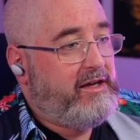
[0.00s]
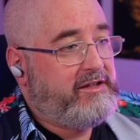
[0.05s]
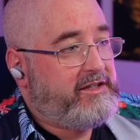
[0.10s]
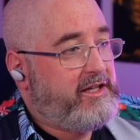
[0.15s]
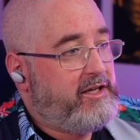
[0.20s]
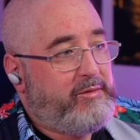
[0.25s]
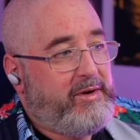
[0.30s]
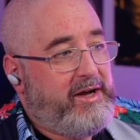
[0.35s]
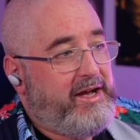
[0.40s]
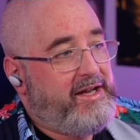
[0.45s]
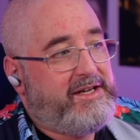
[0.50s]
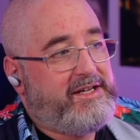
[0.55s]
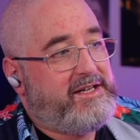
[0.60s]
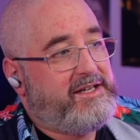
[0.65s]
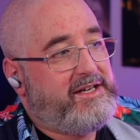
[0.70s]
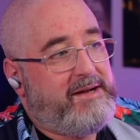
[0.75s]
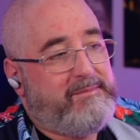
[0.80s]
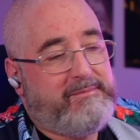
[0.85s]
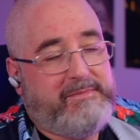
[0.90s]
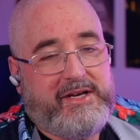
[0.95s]
I don't know what any of
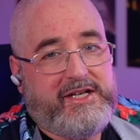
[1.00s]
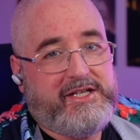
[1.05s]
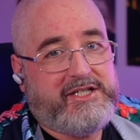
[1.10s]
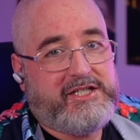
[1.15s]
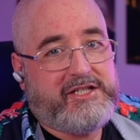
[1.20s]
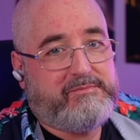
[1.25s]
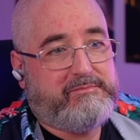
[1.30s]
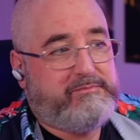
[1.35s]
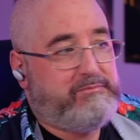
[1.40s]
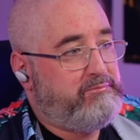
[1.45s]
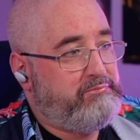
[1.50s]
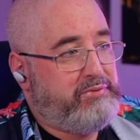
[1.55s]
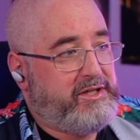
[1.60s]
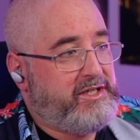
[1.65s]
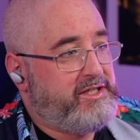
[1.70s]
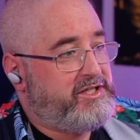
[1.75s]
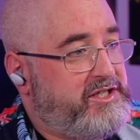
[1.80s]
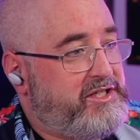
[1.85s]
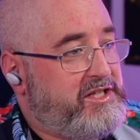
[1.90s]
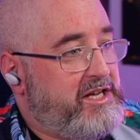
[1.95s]
that means, but
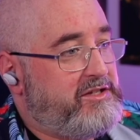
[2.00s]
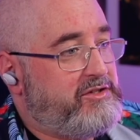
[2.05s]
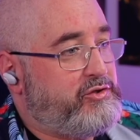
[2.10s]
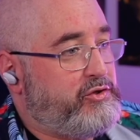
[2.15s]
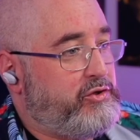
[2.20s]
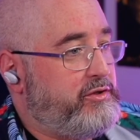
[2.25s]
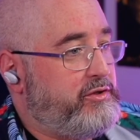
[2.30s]
it sounds